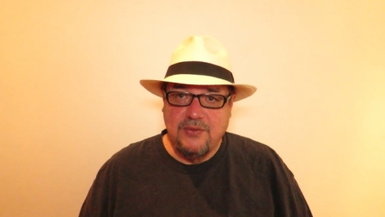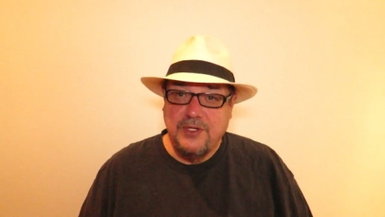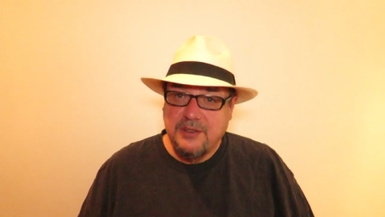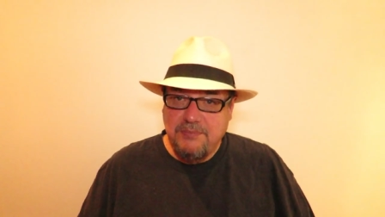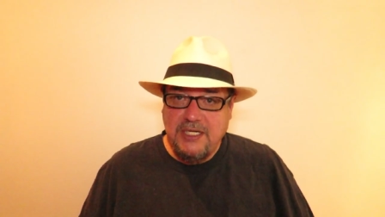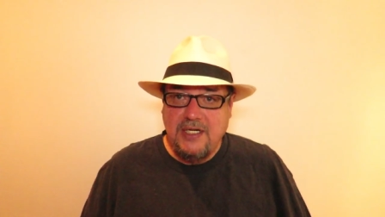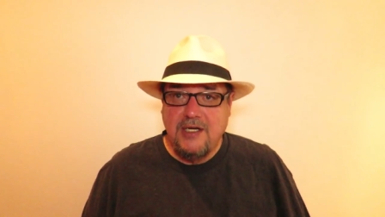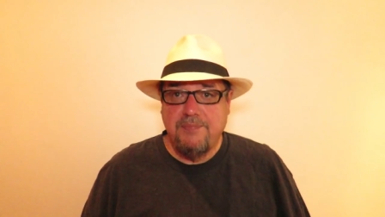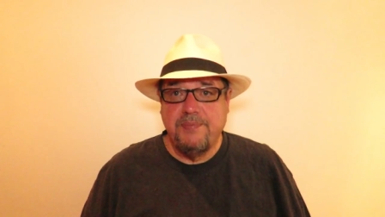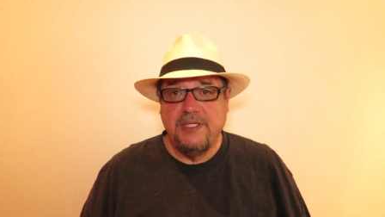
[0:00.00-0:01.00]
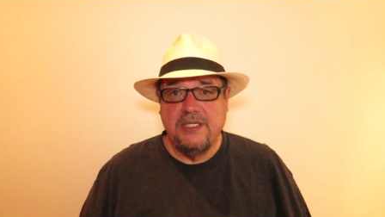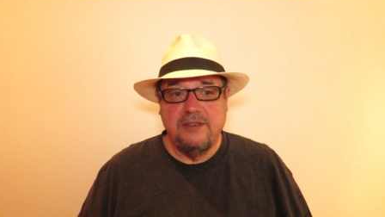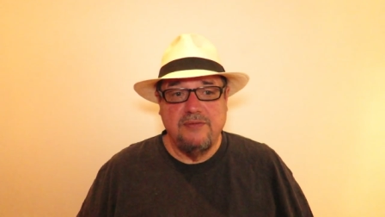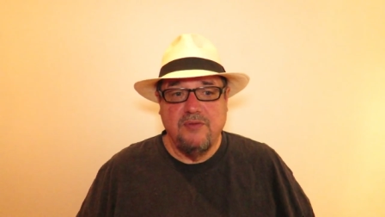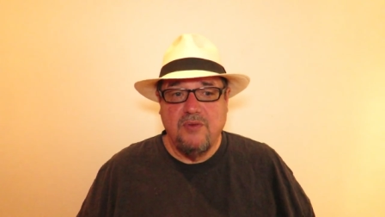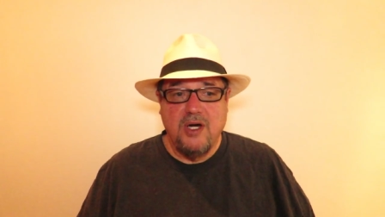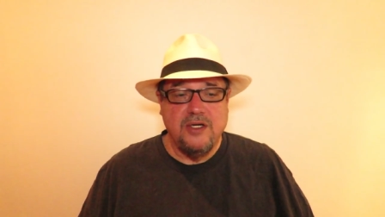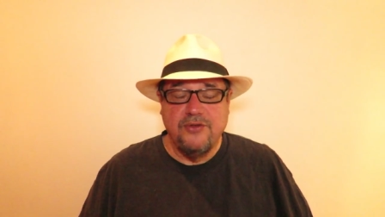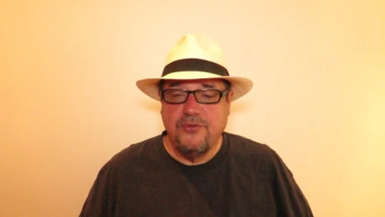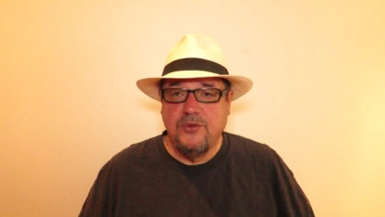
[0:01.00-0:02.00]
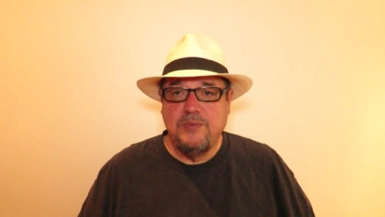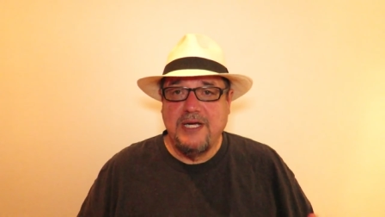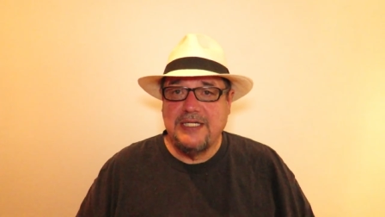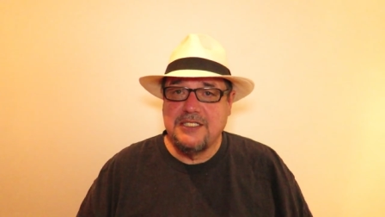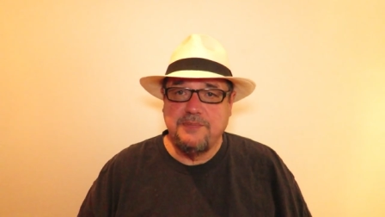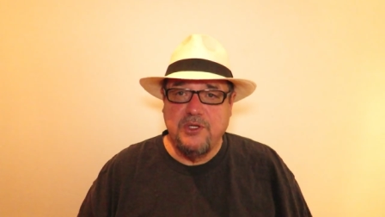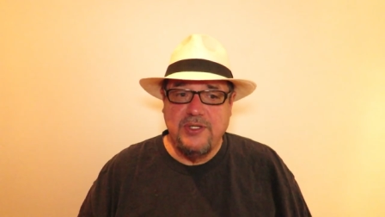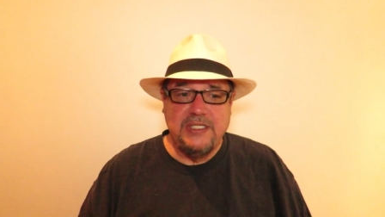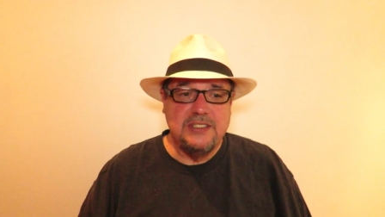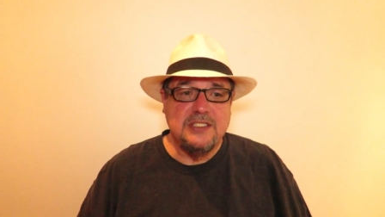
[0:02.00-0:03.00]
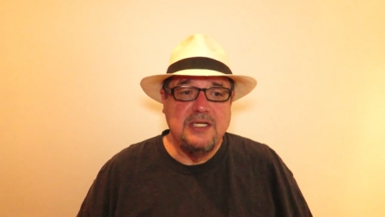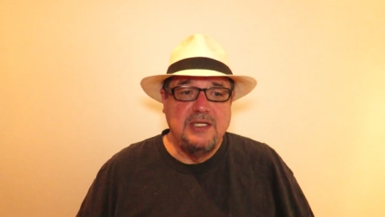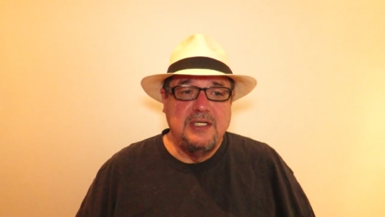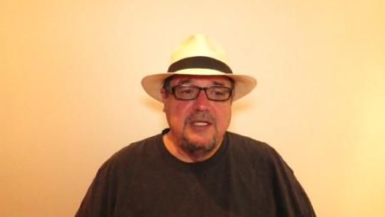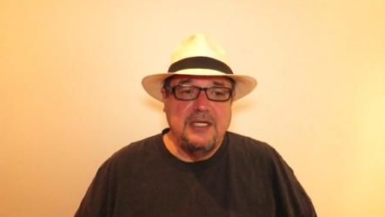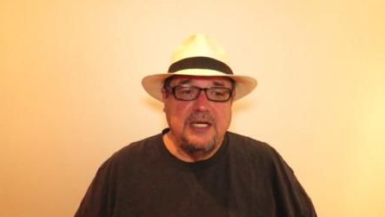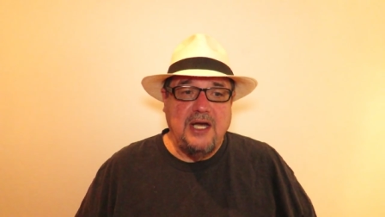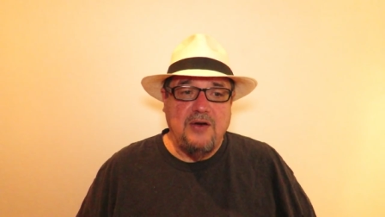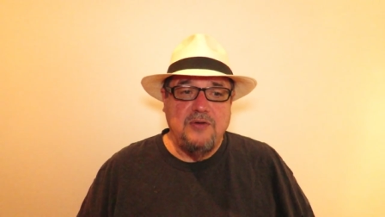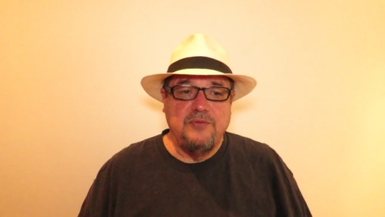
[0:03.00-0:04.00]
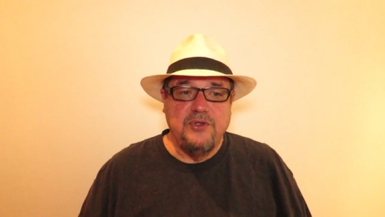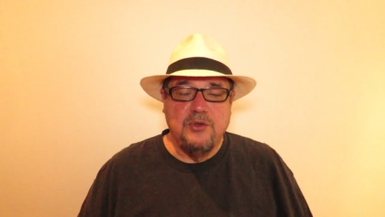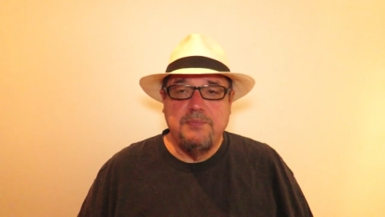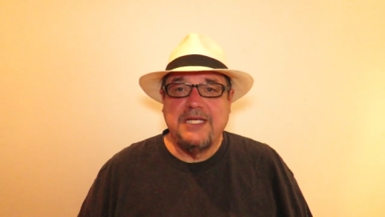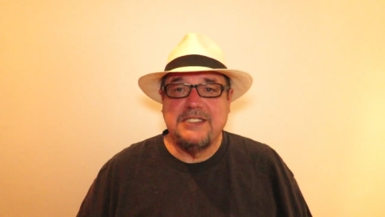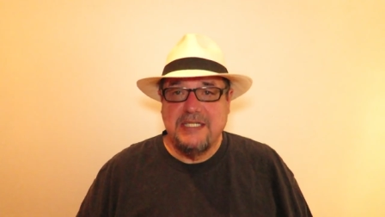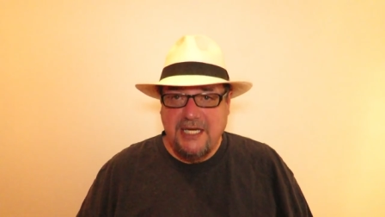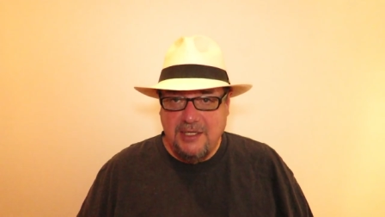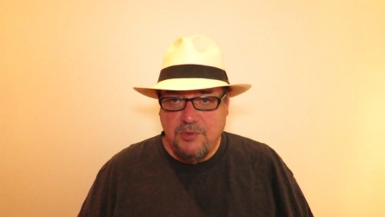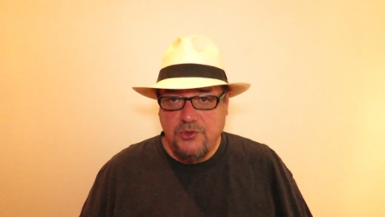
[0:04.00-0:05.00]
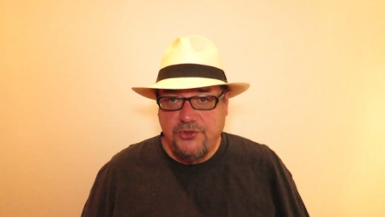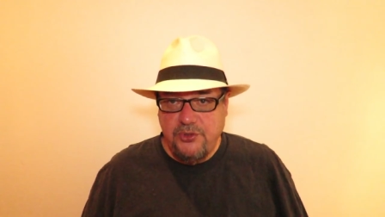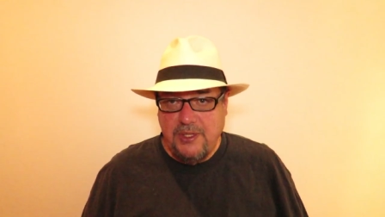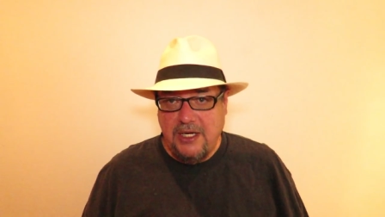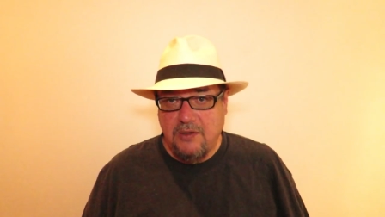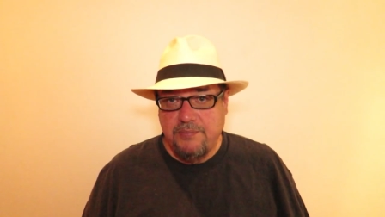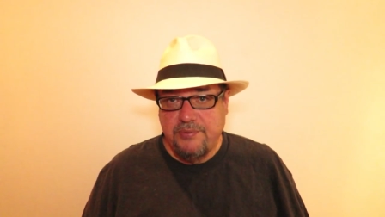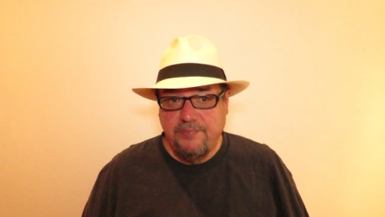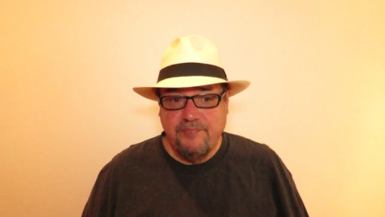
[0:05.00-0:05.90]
know, we can meet up and walk you through my experience, how you're best able to help,